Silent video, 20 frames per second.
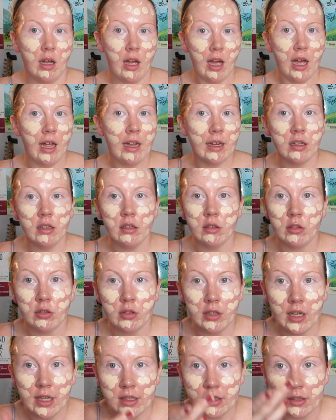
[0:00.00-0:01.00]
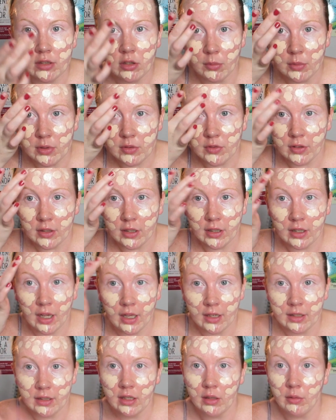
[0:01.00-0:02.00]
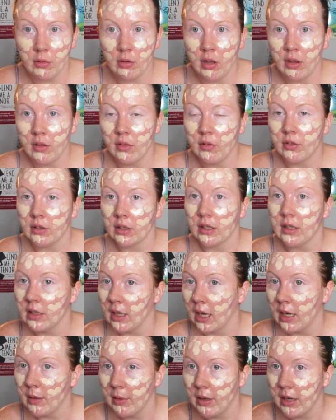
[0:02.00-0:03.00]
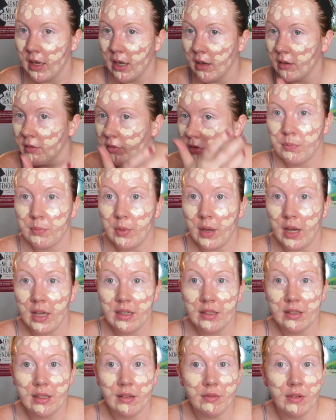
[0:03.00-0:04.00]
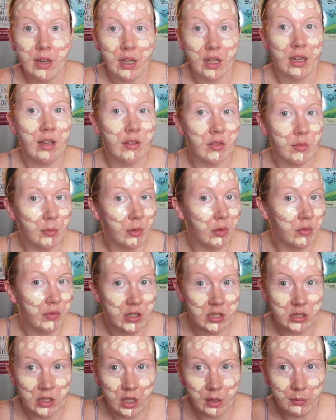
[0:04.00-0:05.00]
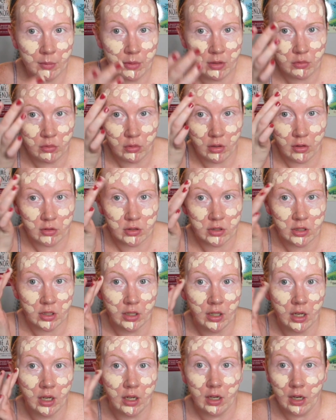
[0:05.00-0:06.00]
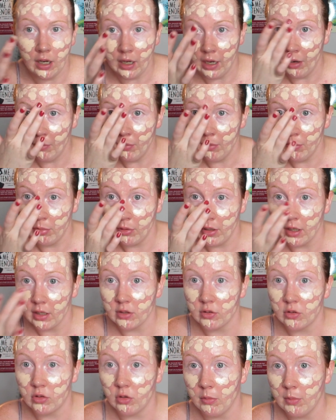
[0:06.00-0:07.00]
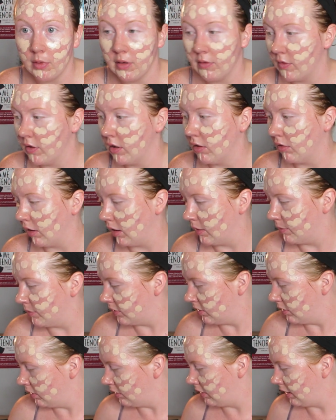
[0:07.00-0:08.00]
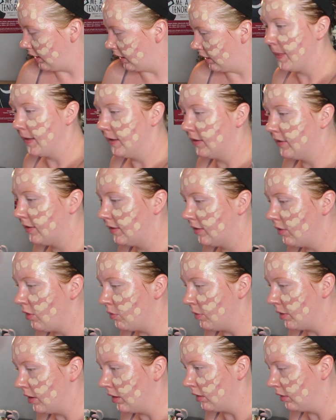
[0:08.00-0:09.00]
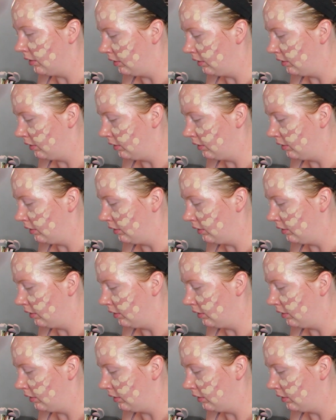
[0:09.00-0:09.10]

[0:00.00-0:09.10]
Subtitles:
I could create so much freaking content with all the freaking time I have, but I just have not had the motivation. I've been doing other shit, and I've been playing so many video games. Like, it's so weird.